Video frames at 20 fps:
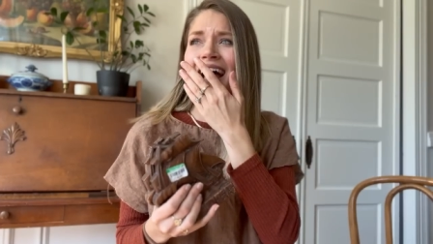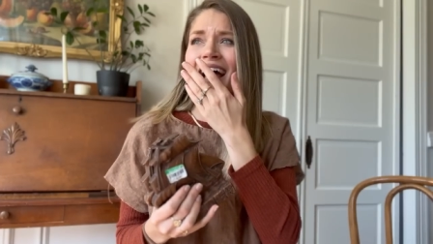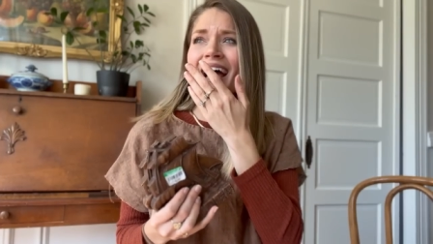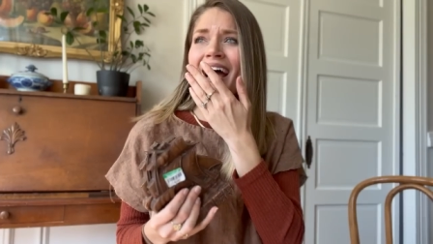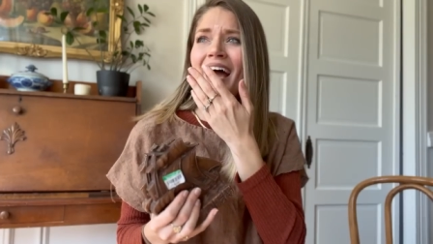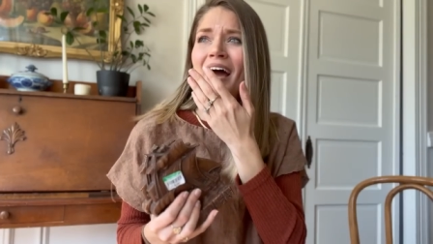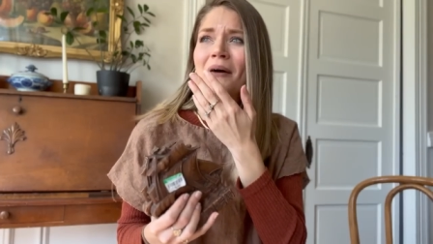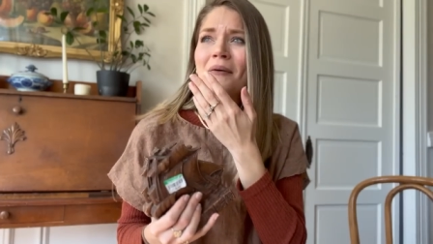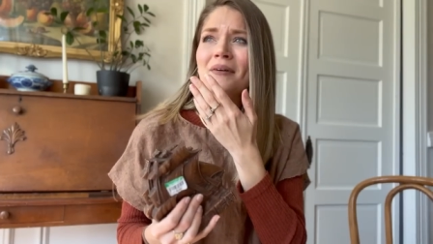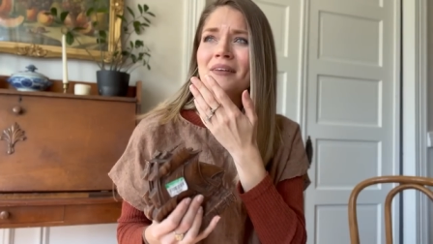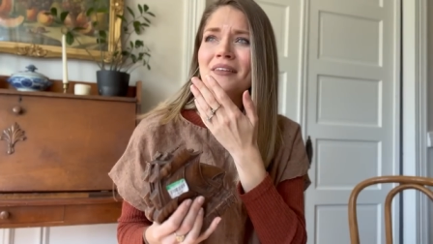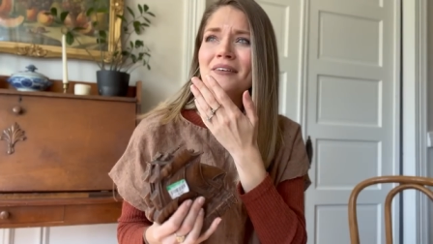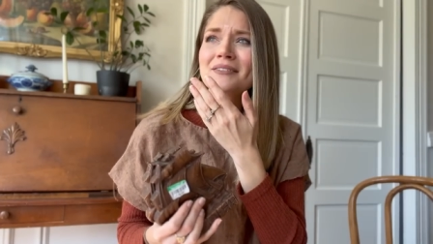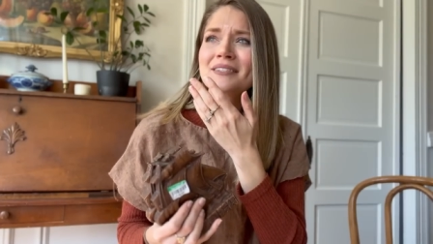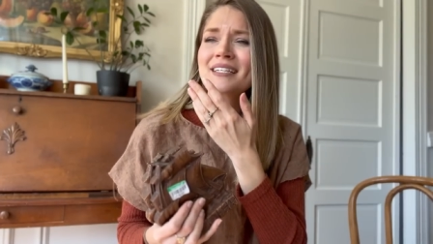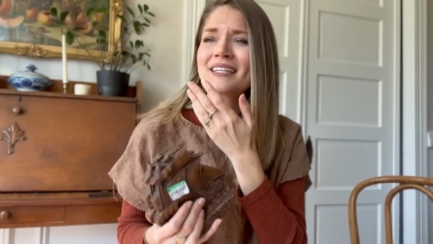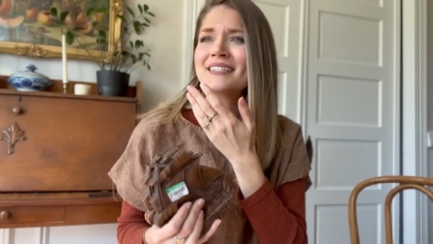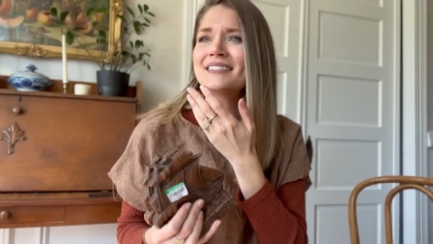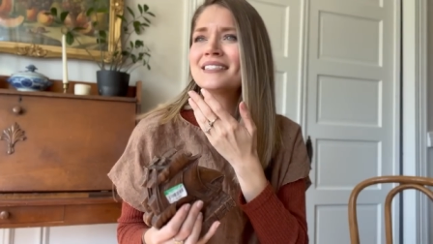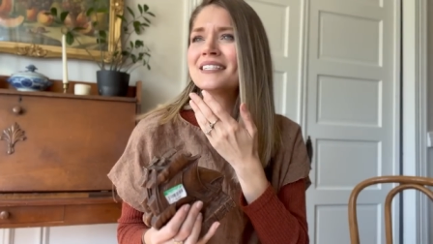How are those
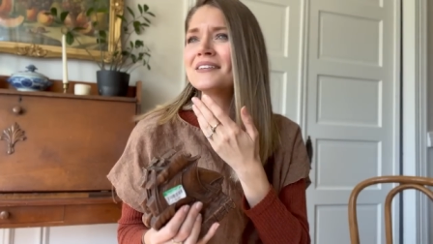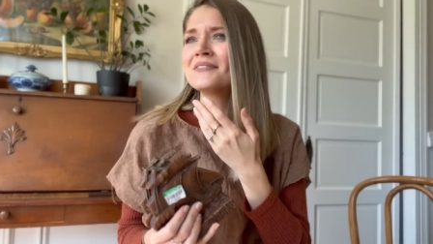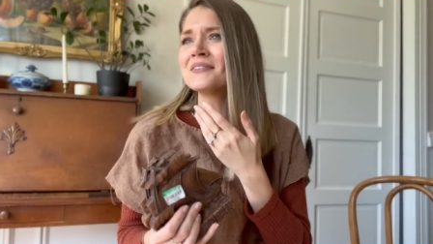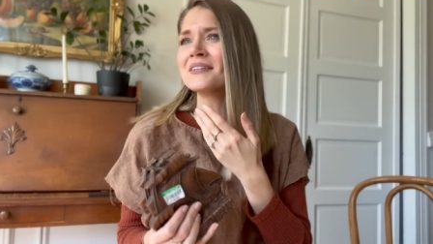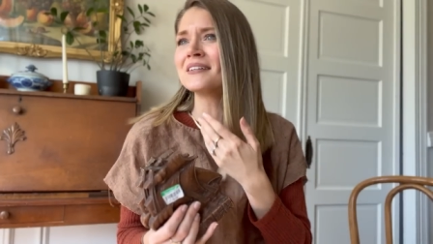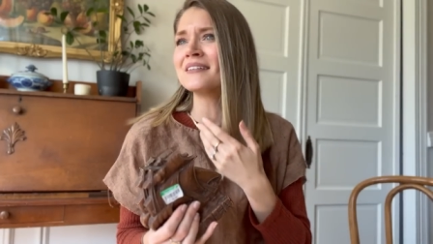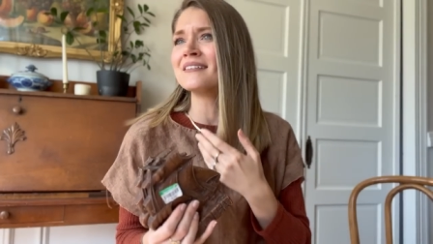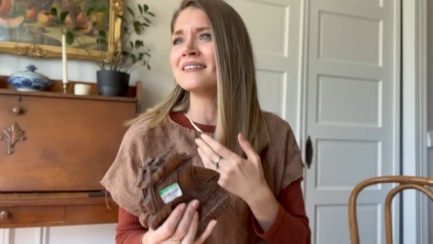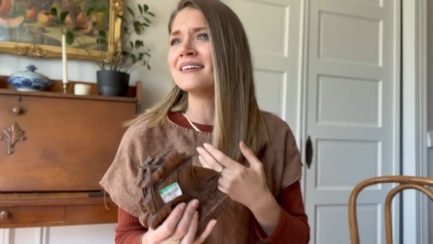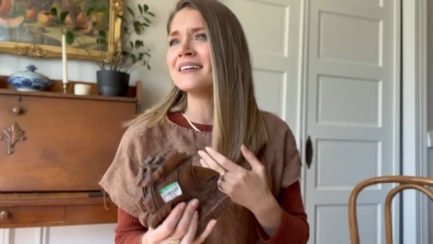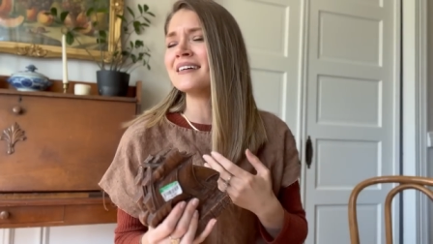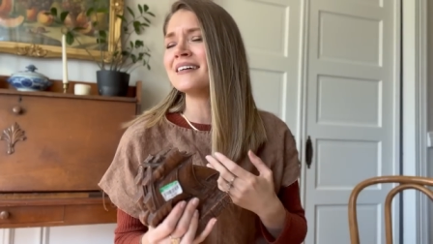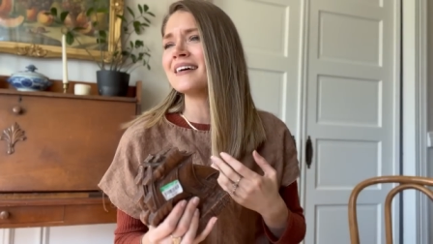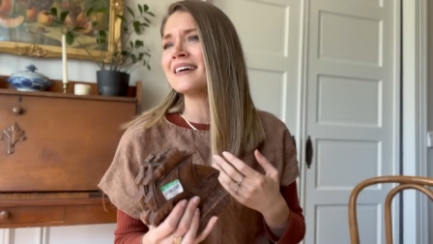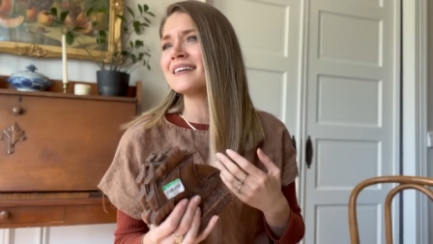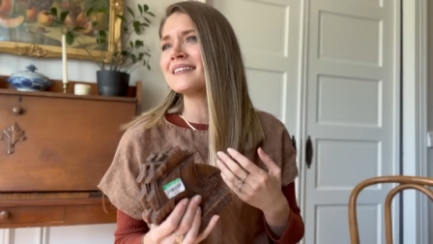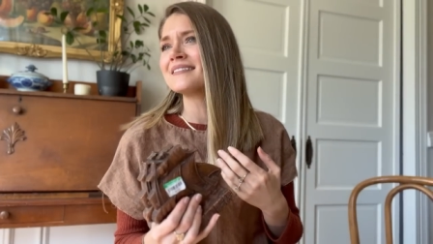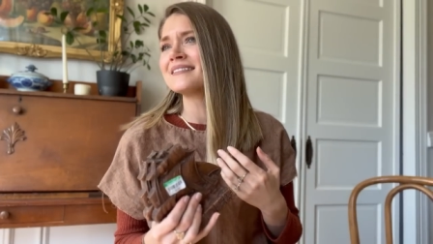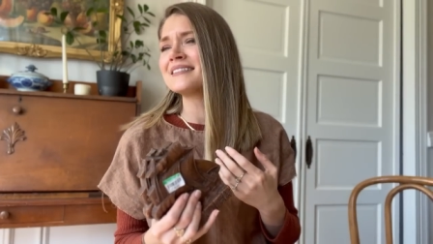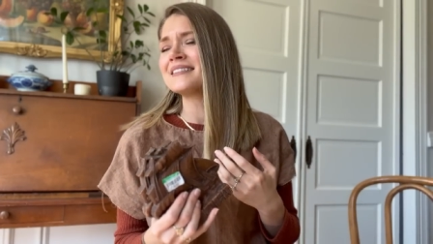kids even
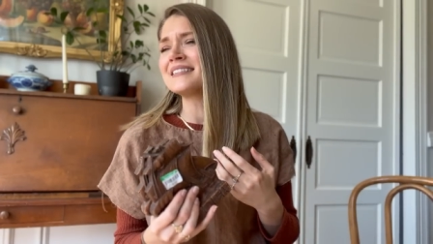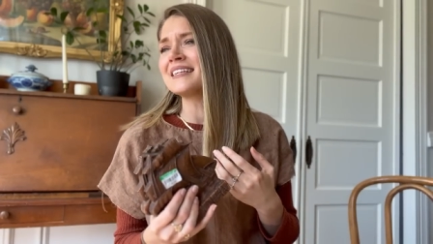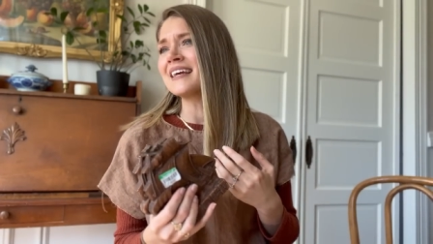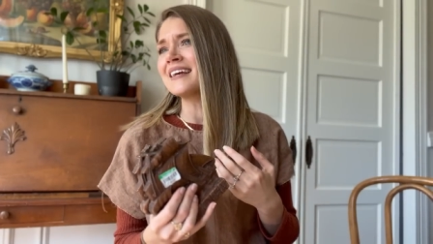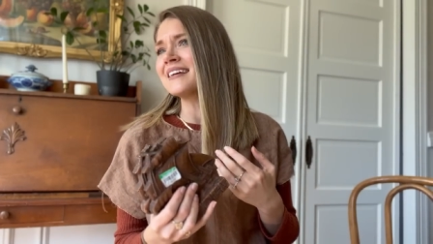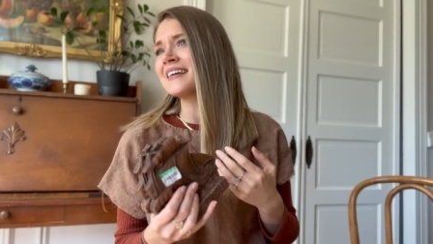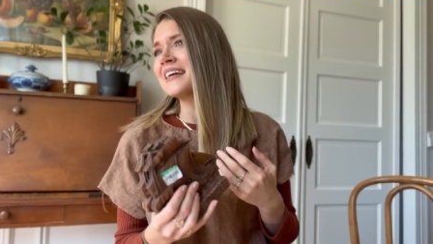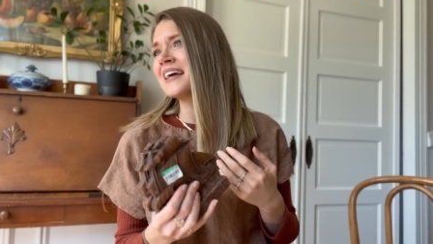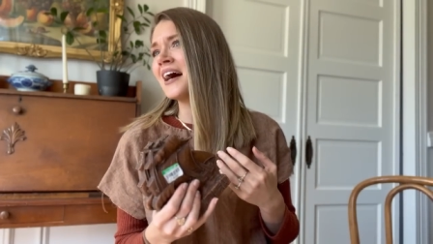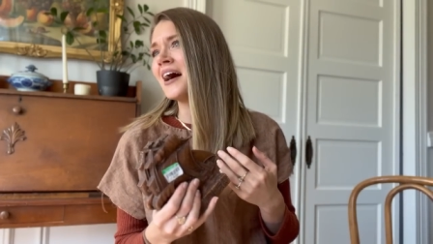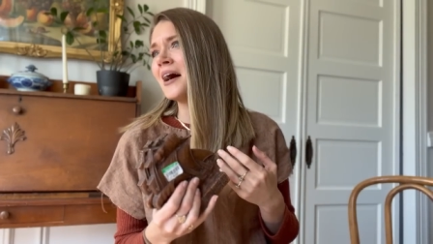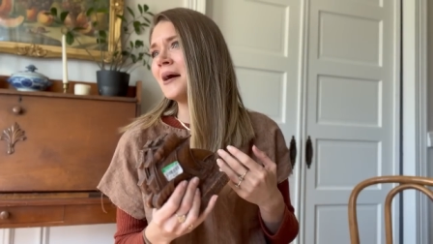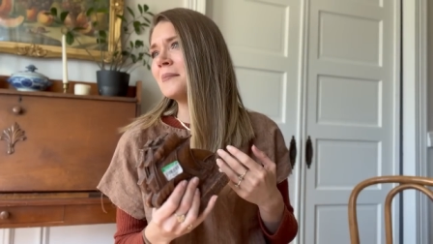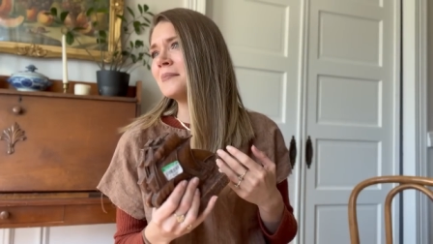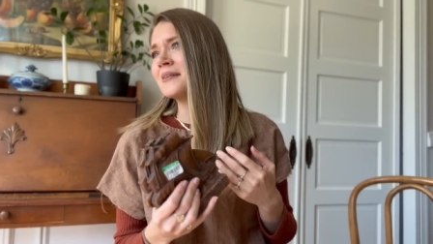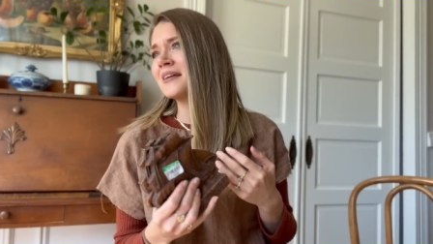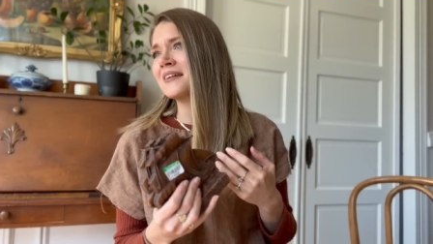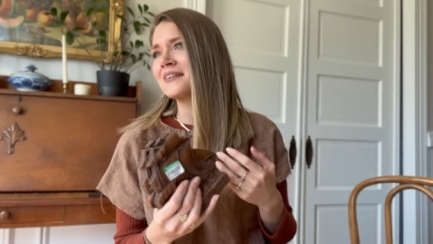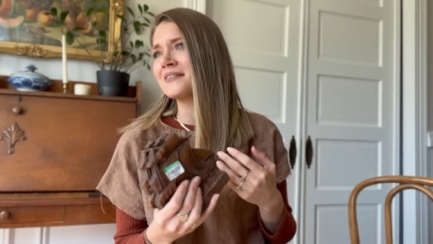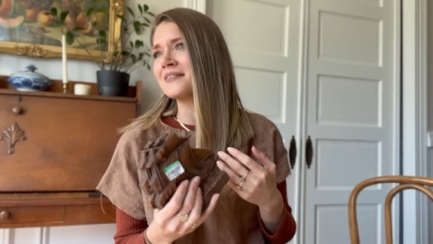standing up,
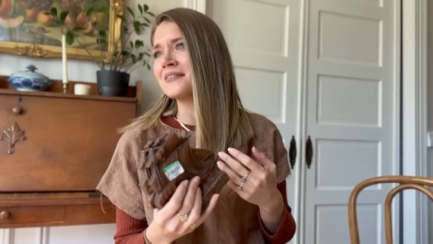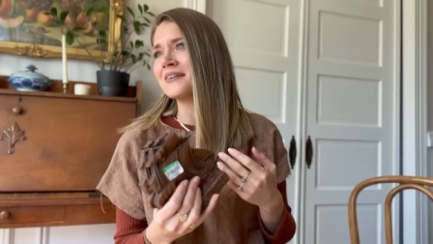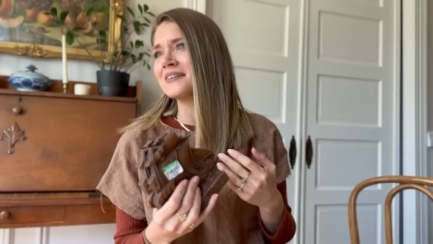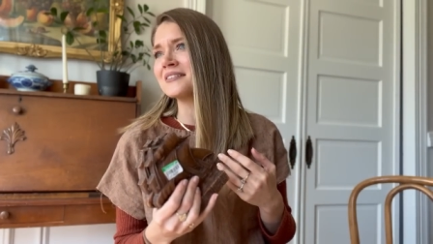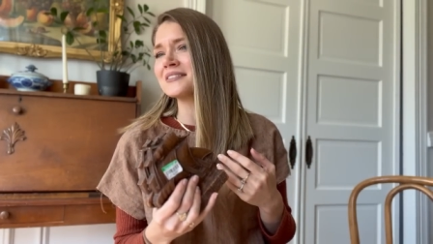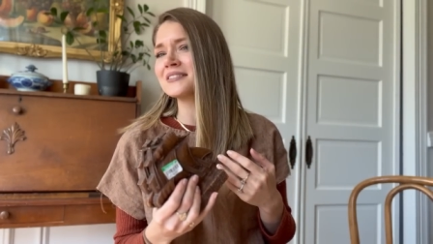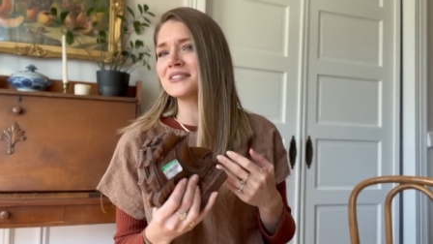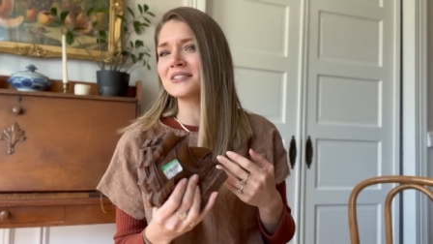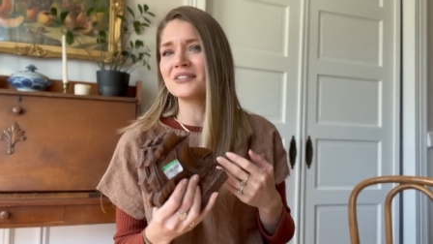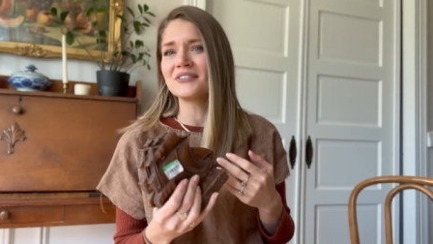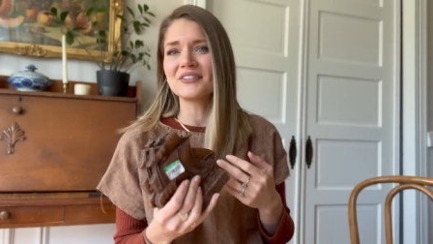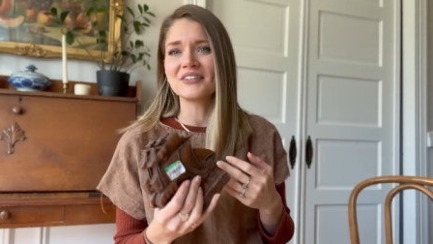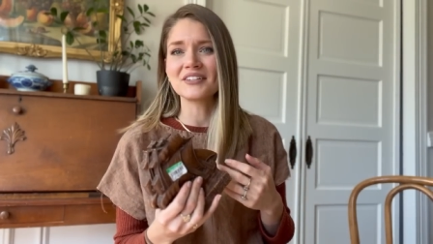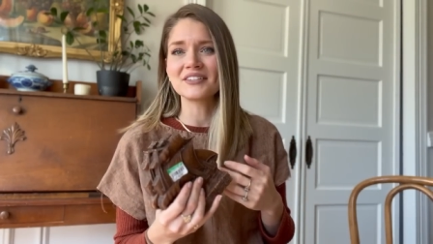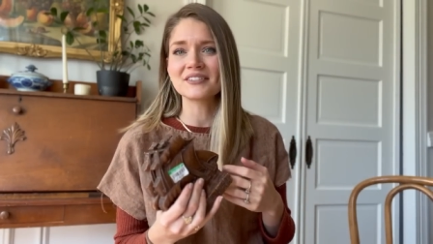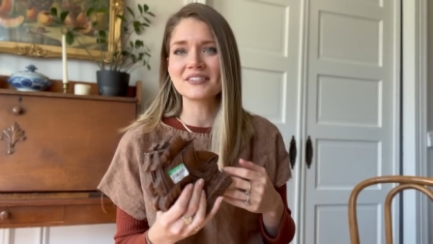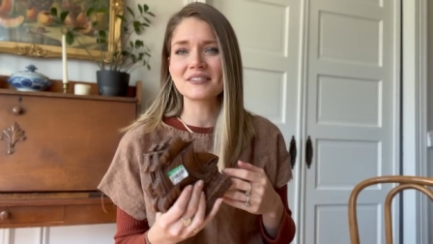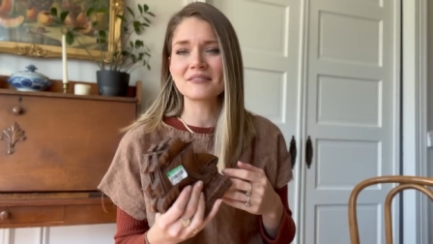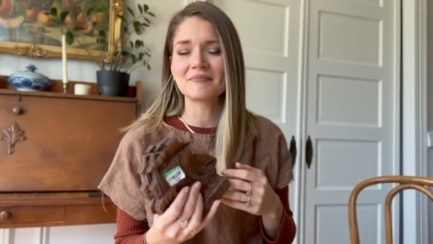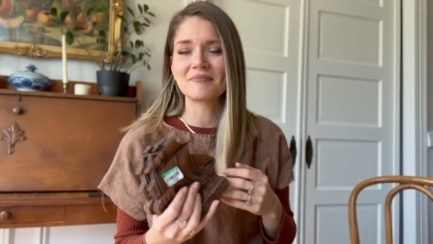let alone on scooters?